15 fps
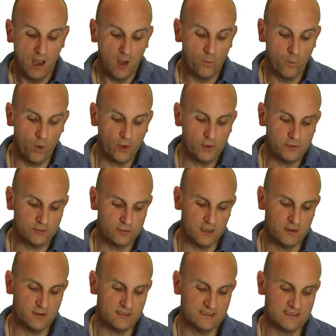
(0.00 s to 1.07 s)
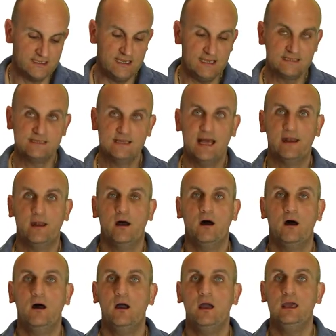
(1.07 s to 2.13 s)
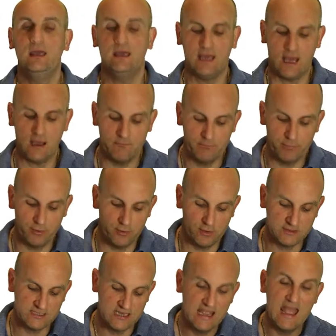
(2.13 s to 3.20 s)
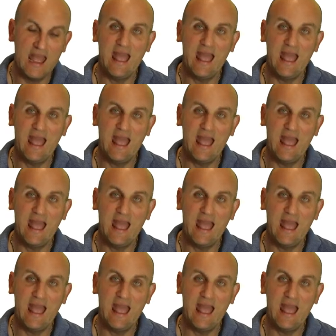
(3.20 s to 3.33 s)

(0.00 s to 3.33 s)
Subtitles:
And what you'll notice is that I can put